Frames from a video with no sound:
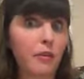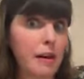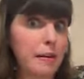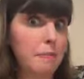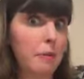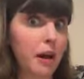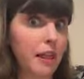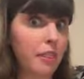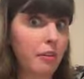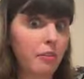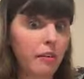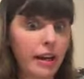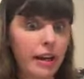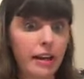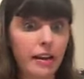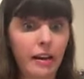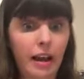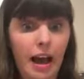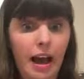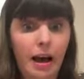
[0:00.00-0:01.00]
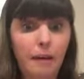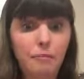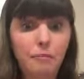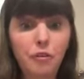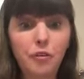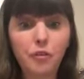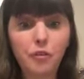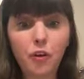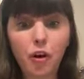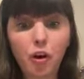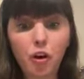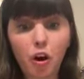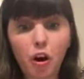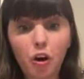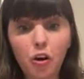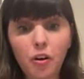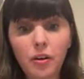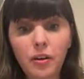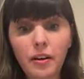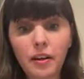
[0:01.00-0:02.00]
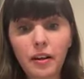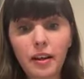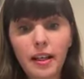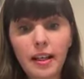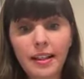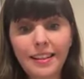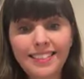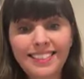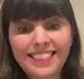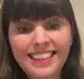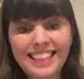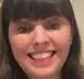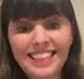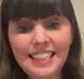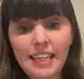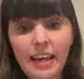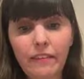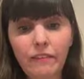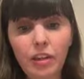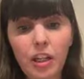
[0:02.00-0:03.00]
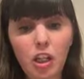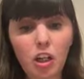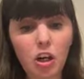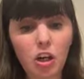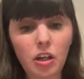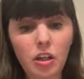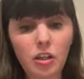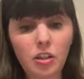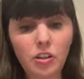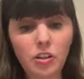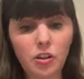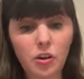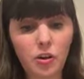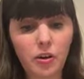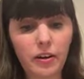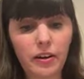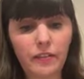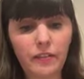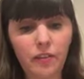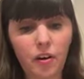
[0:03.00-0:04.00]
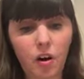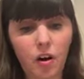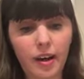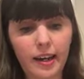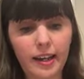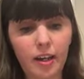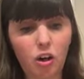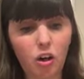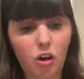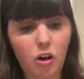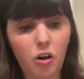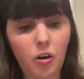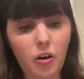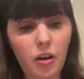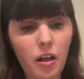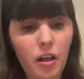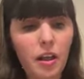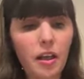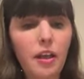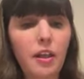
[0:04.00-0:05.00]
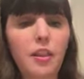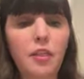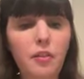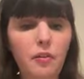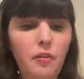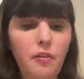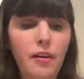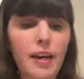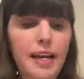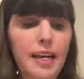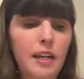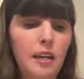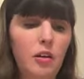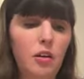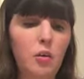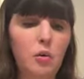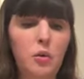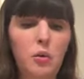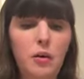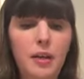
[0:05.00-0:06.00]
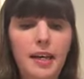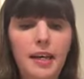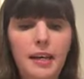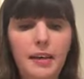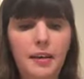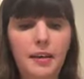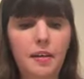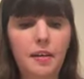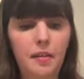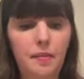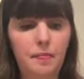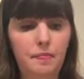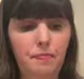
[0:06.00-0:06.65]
a 3x3 photo. Let's have a look. So if I go 3 1/4,